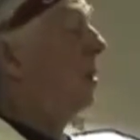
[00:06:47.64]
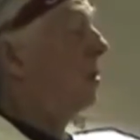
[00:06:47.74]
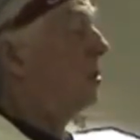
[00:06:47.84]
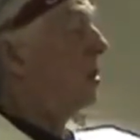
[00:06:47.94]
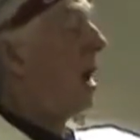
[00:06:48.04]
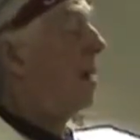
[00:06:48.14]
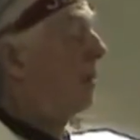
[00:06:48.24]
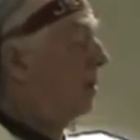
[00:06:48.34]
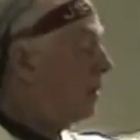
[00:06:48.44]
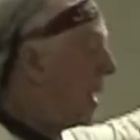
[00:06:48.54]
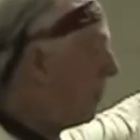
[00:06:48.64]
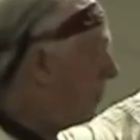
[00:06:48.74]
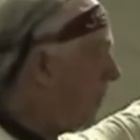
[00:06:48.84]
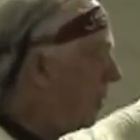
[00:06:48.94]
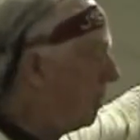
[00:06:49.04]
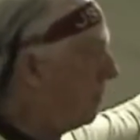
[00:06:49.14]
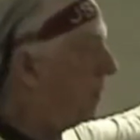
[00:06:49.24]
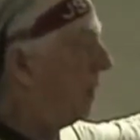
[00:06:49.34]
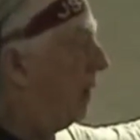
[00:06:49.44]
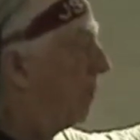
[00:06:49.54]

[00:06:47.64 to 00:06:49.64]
didn't stop. It stopped 300 feet